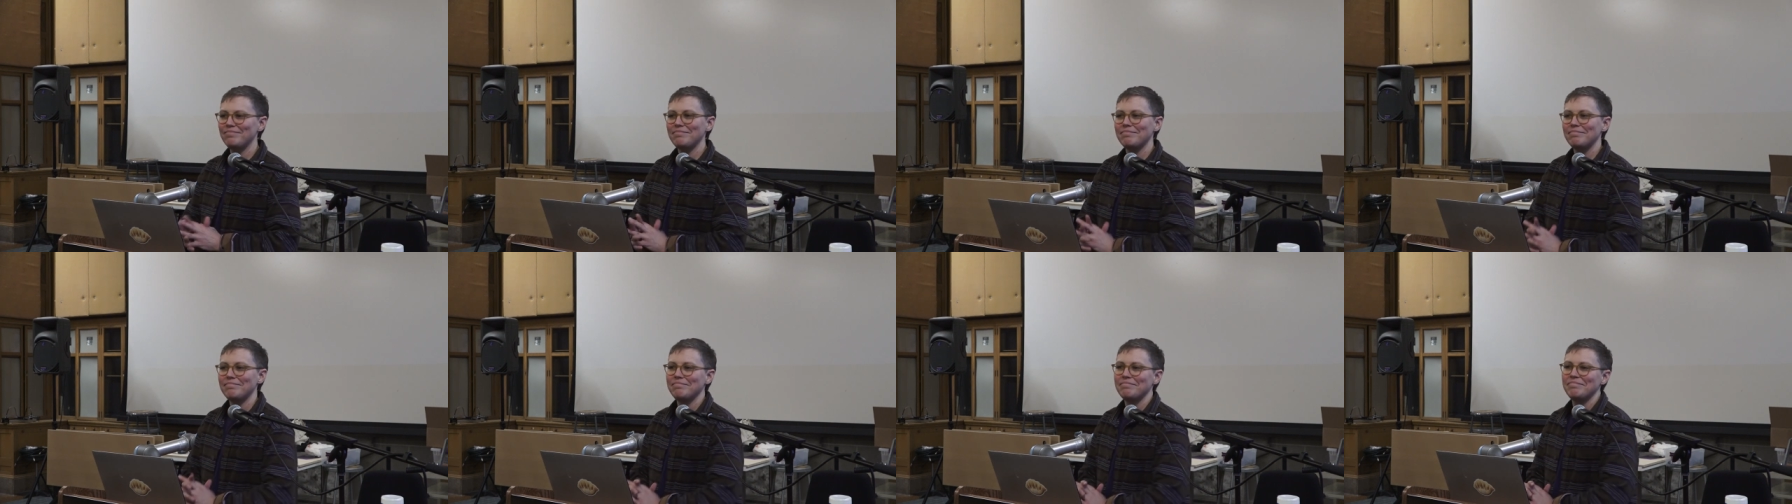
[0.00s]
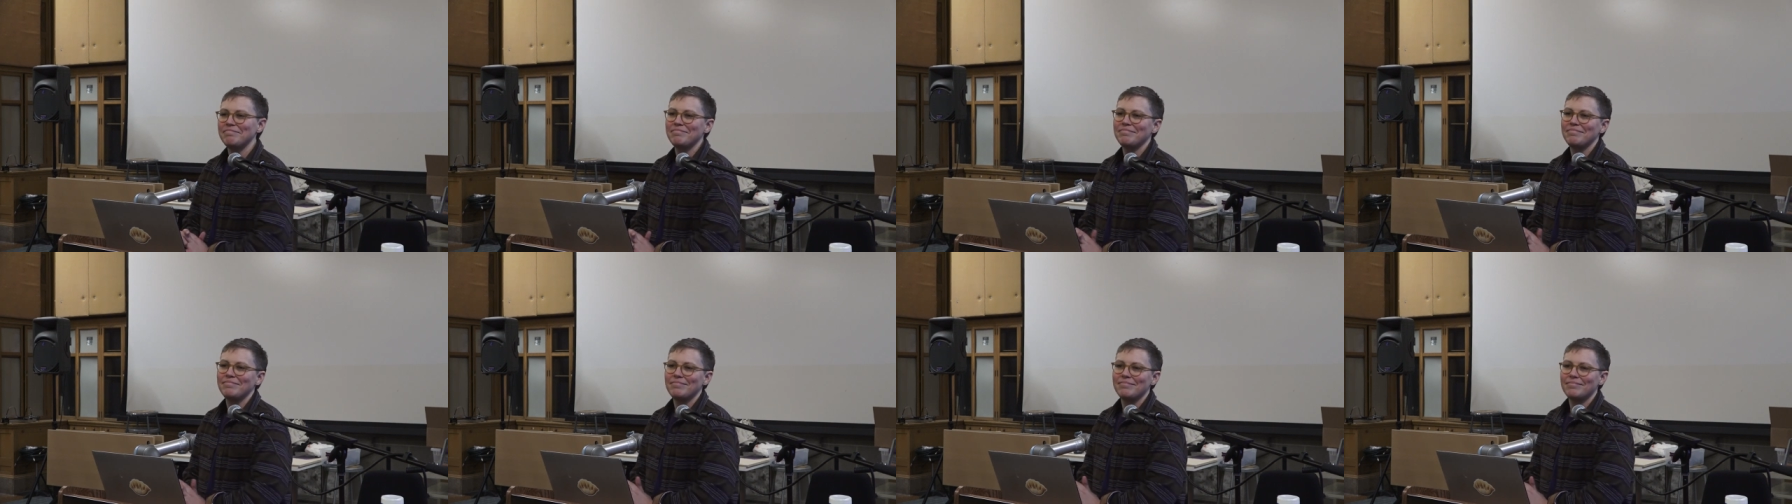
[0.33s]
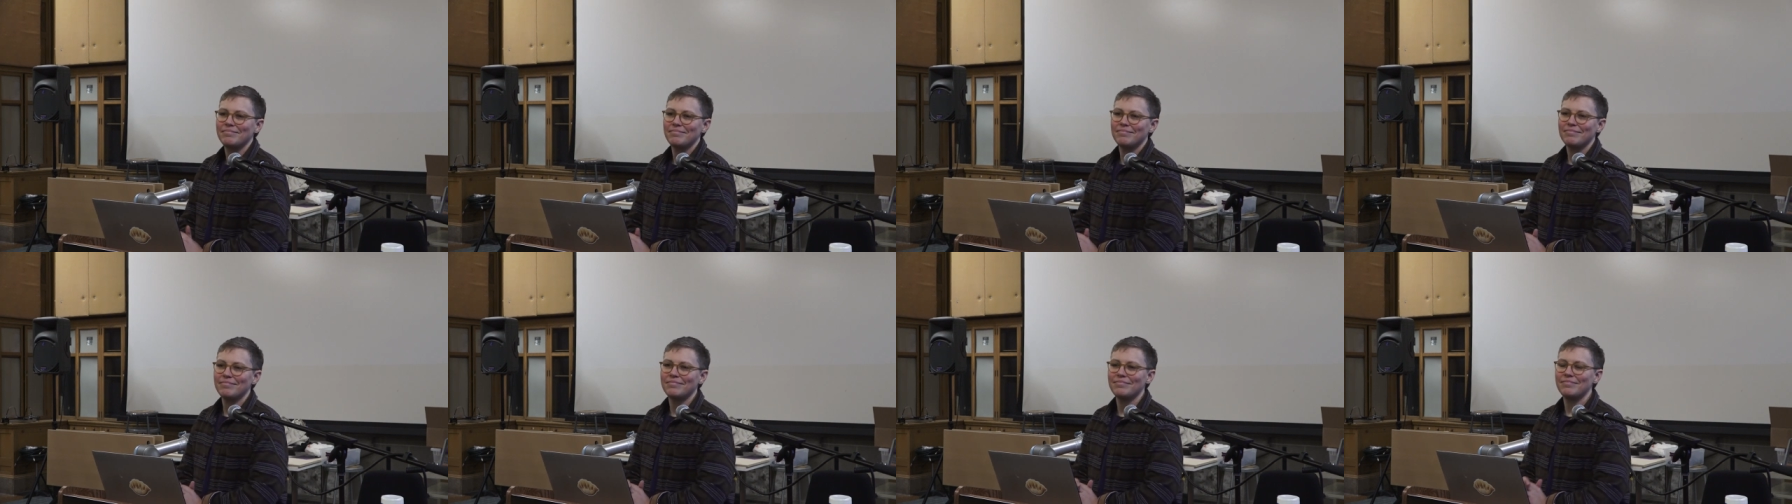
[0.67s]
Can
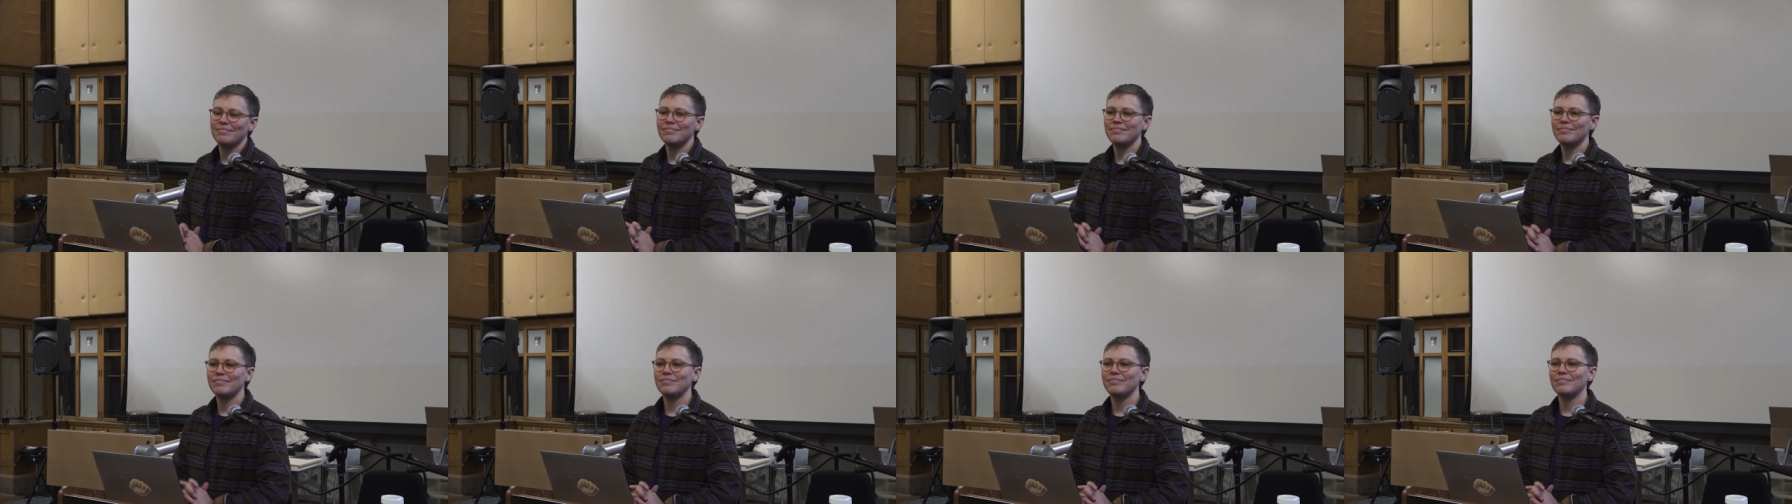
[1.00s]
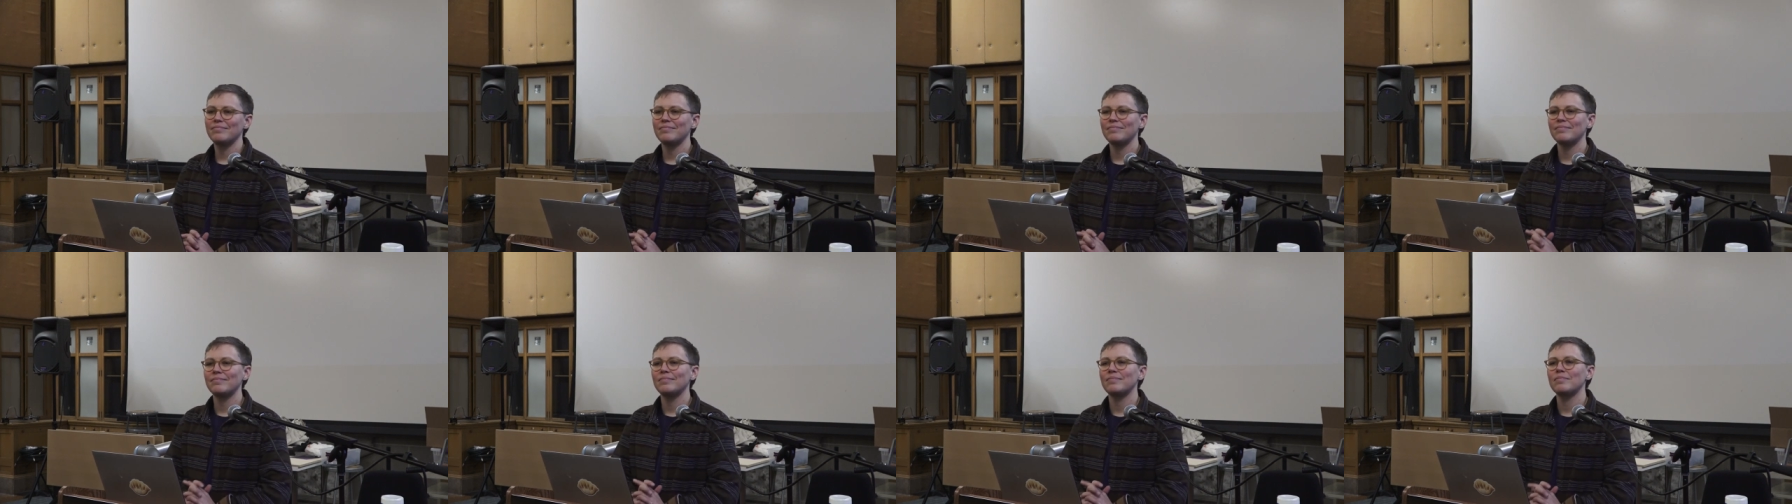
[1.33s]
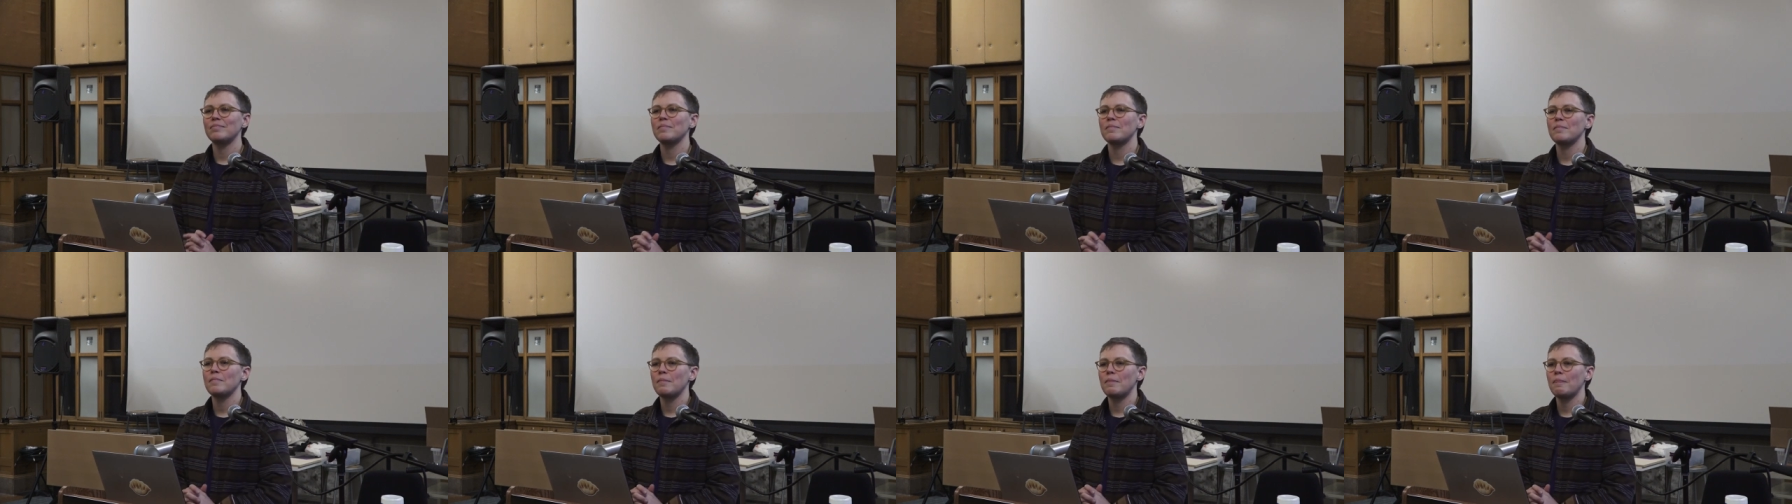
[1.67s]
you talk about what
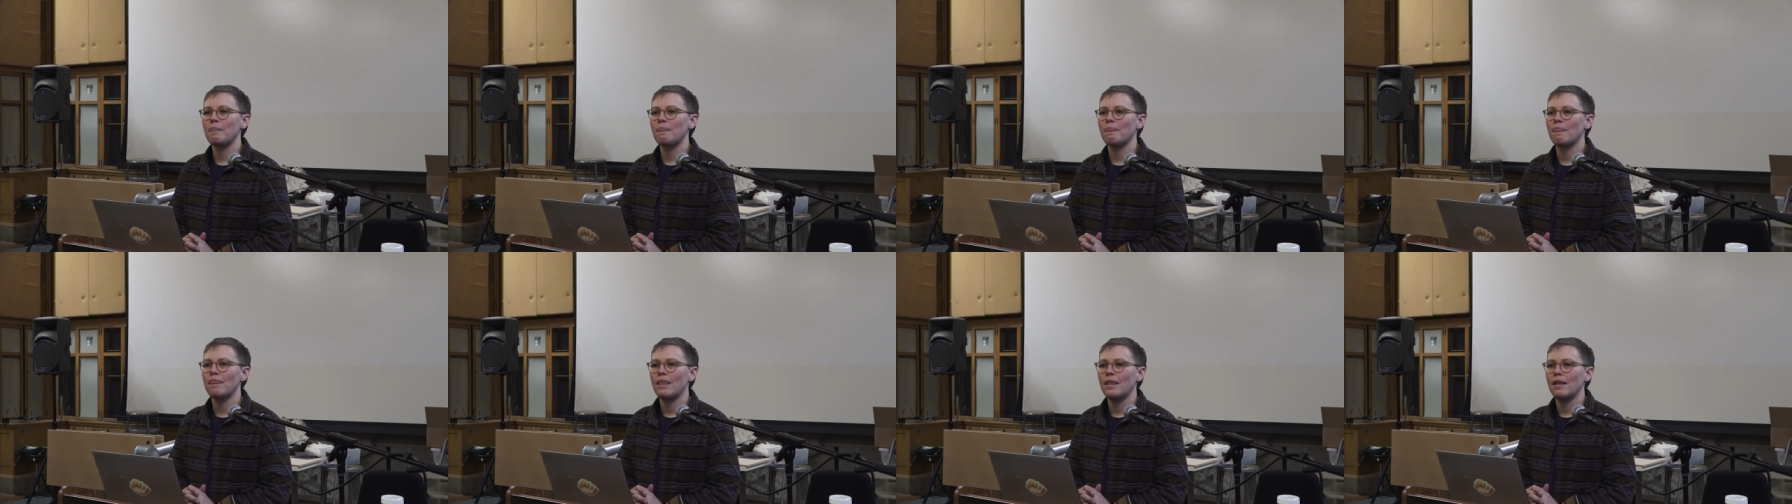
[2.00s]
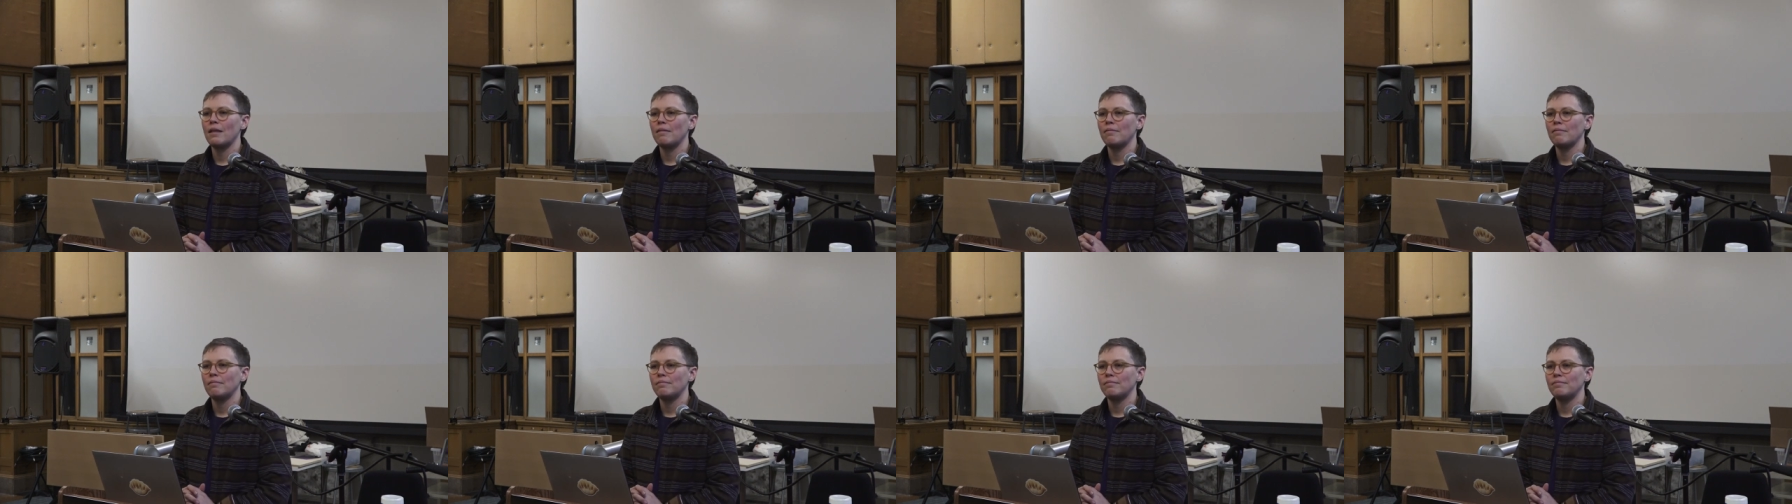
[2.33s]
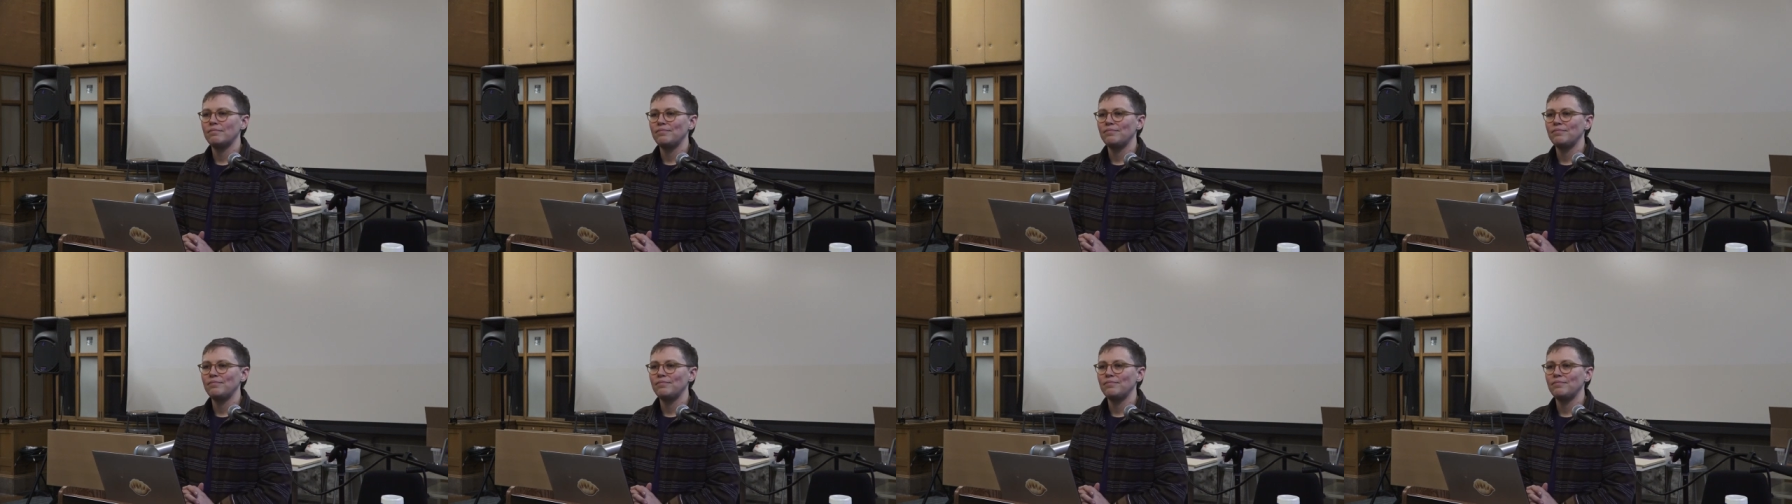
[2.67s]
service teaching is?